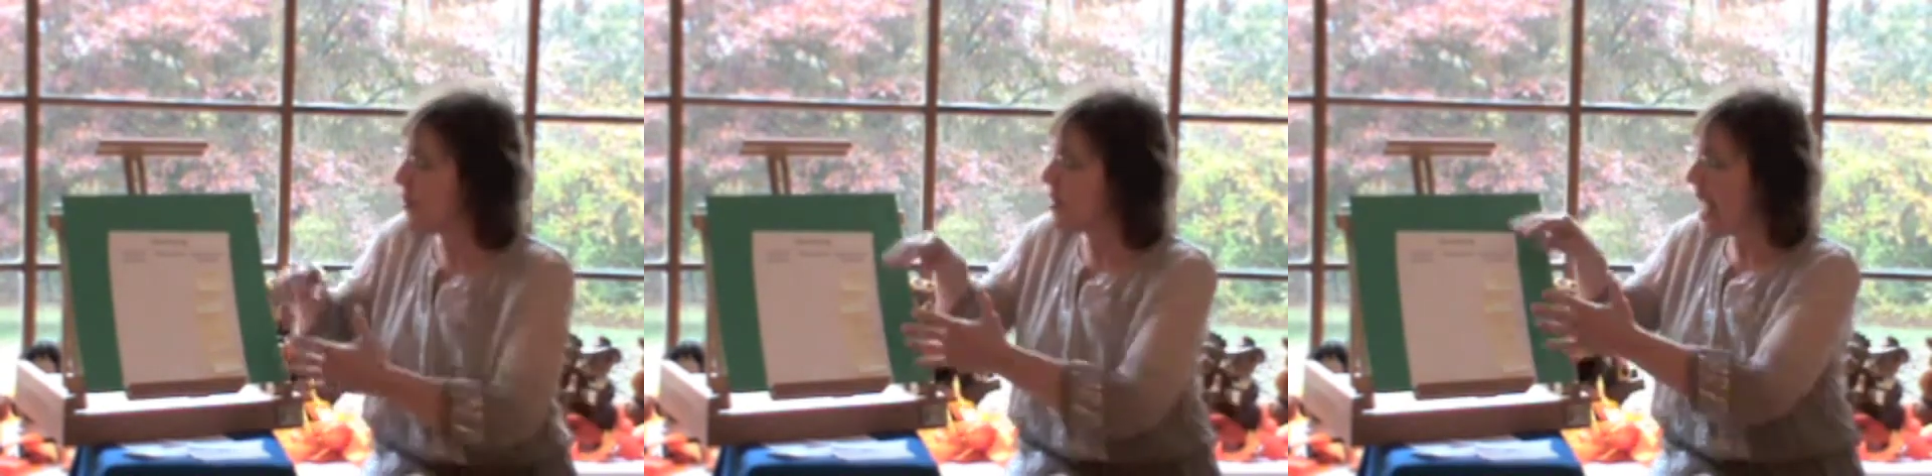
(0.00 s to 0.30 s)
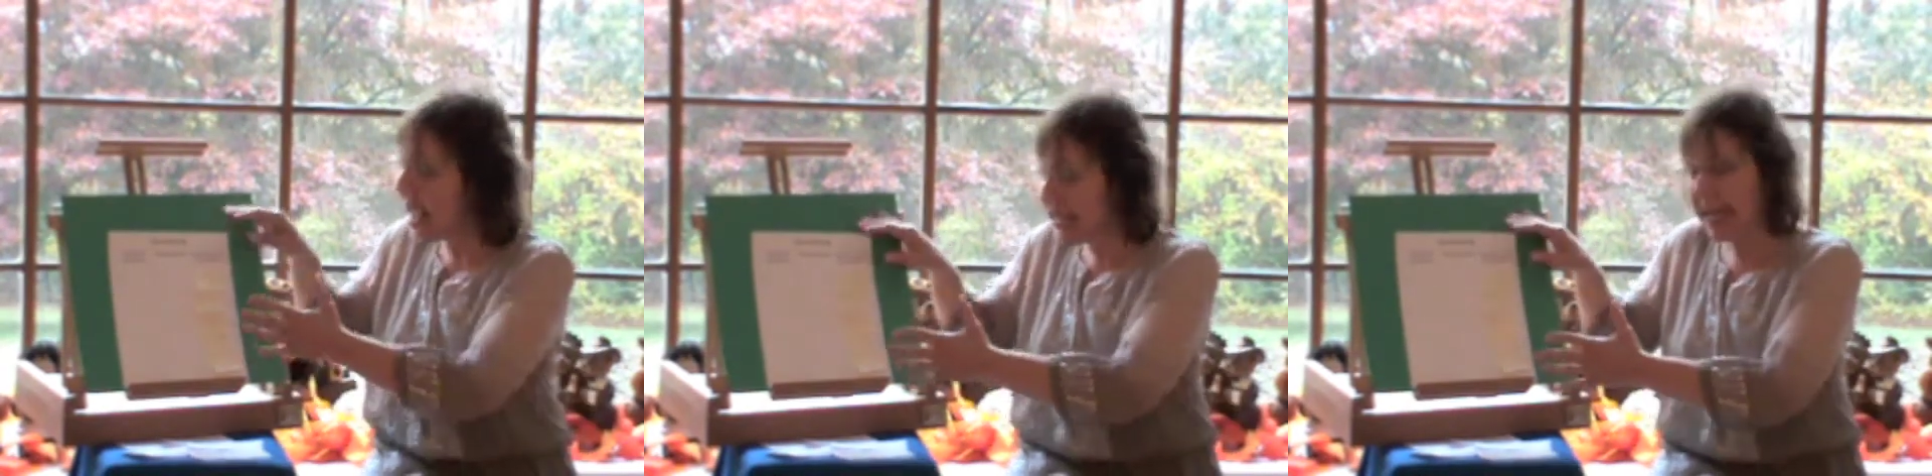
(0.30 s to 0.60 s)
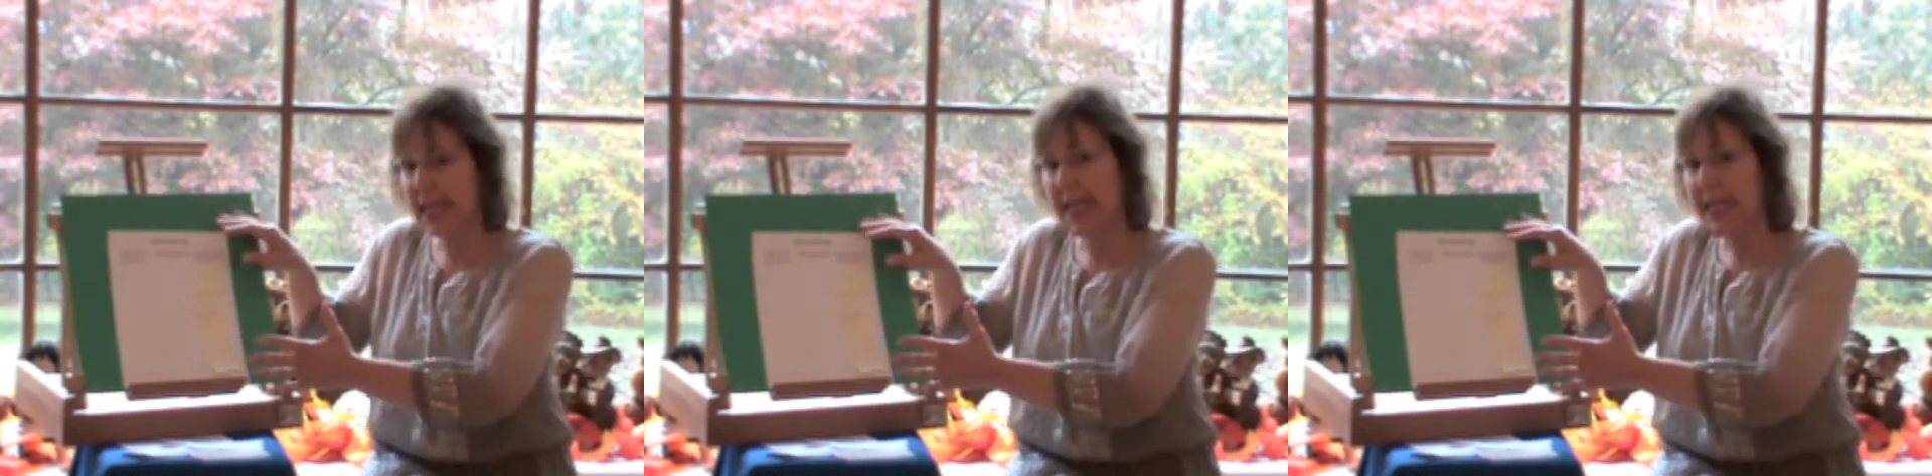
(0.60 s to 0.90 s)
it's
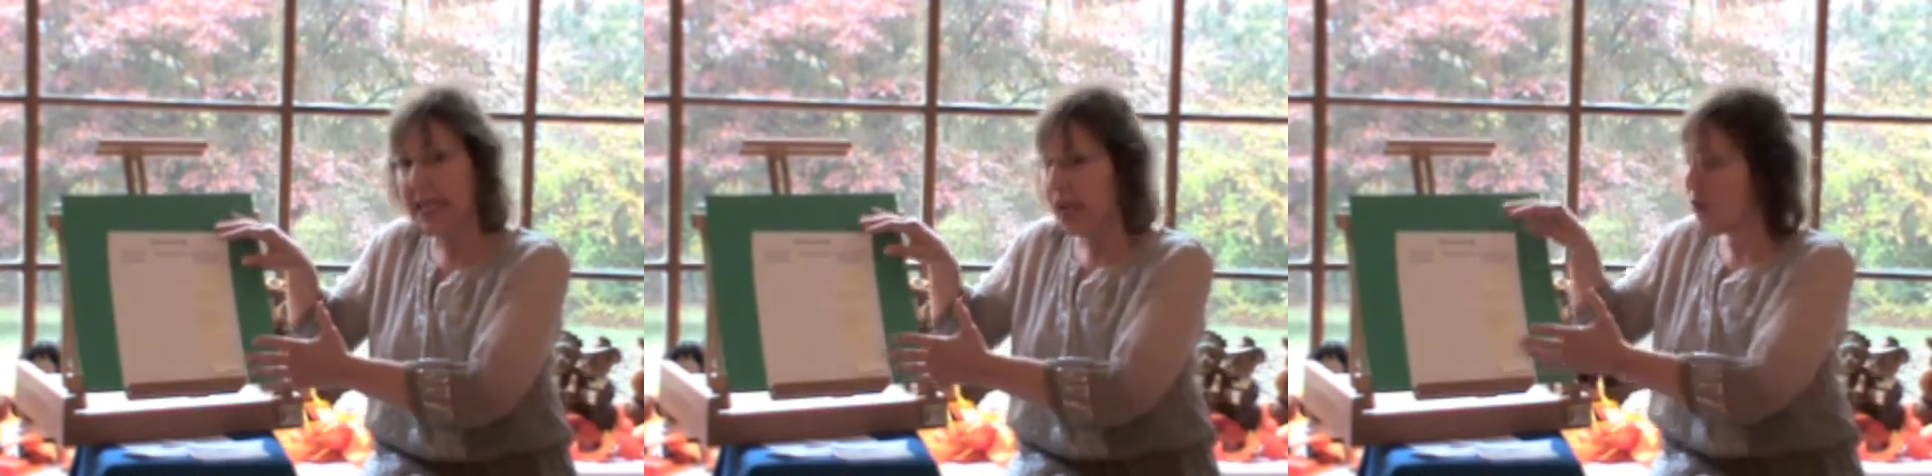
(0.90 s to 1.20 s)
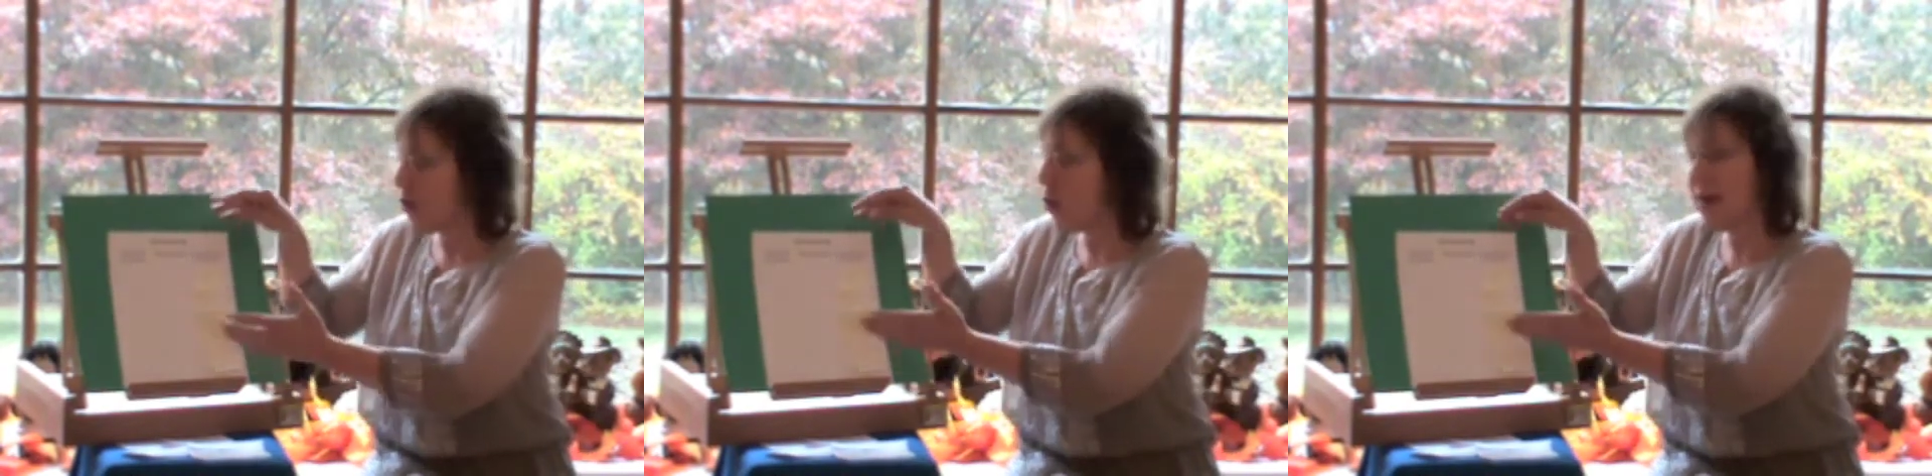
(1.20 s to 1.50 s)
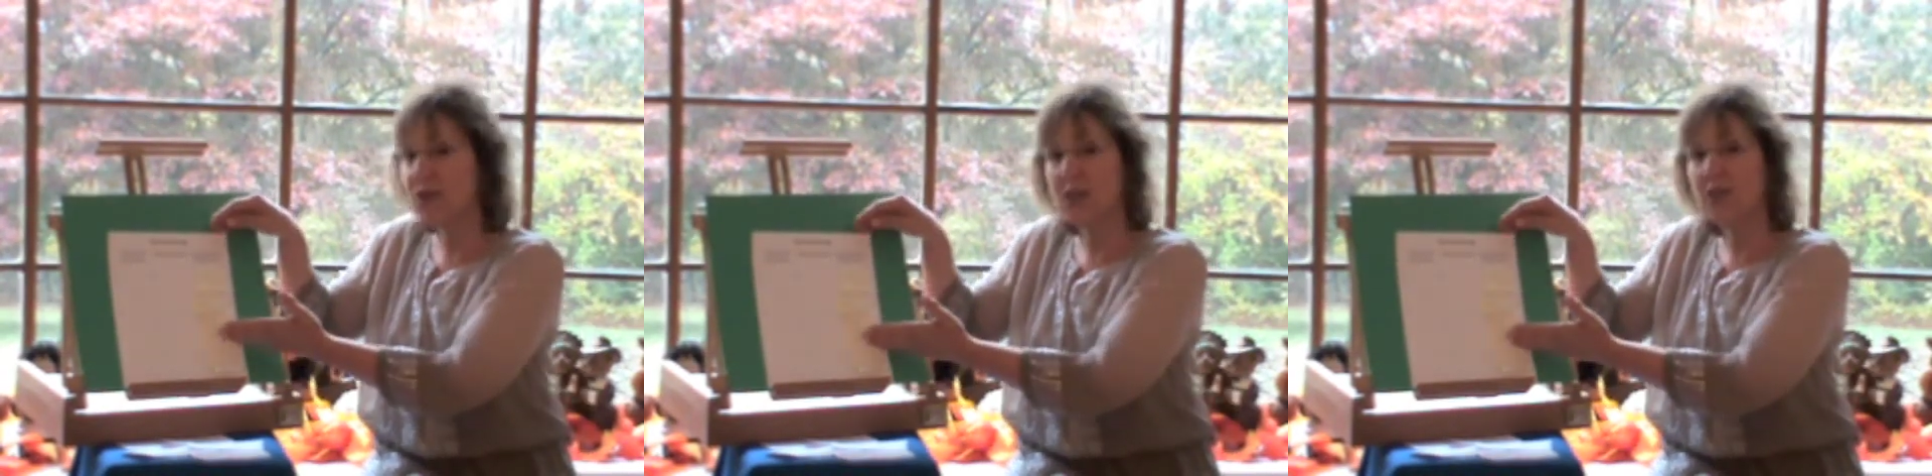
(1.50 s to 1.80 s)
taking the
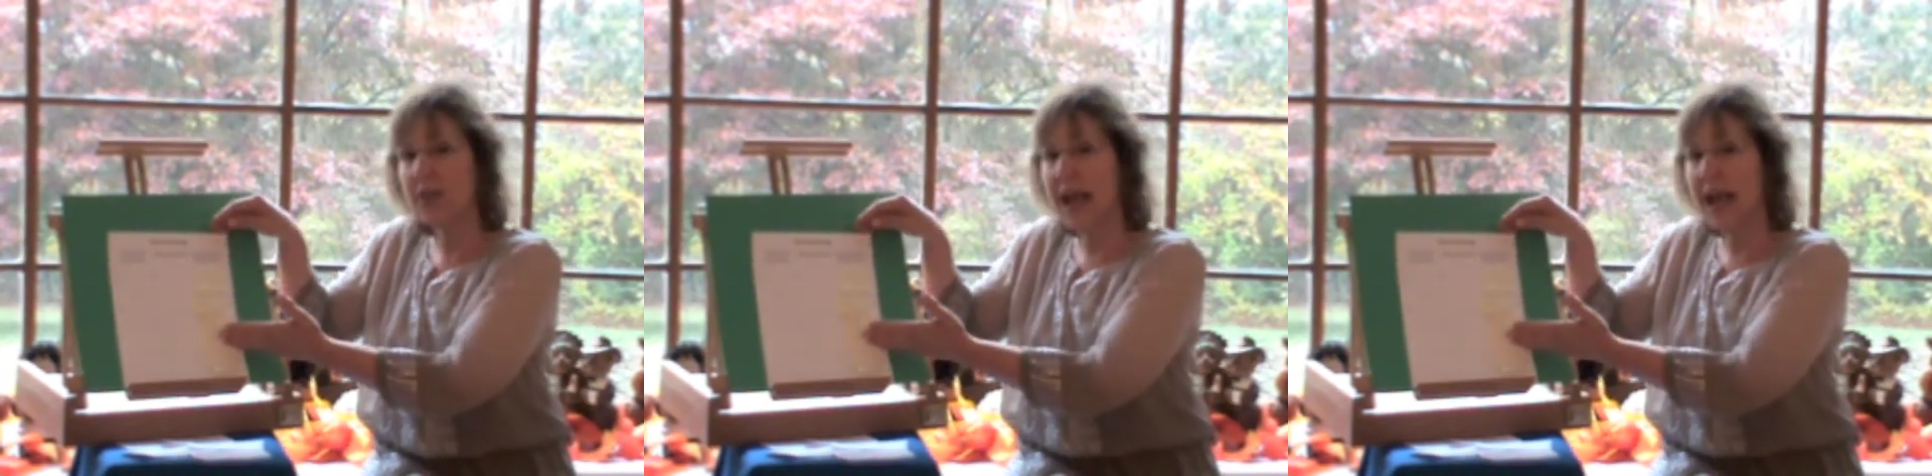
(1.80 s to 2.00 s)
questions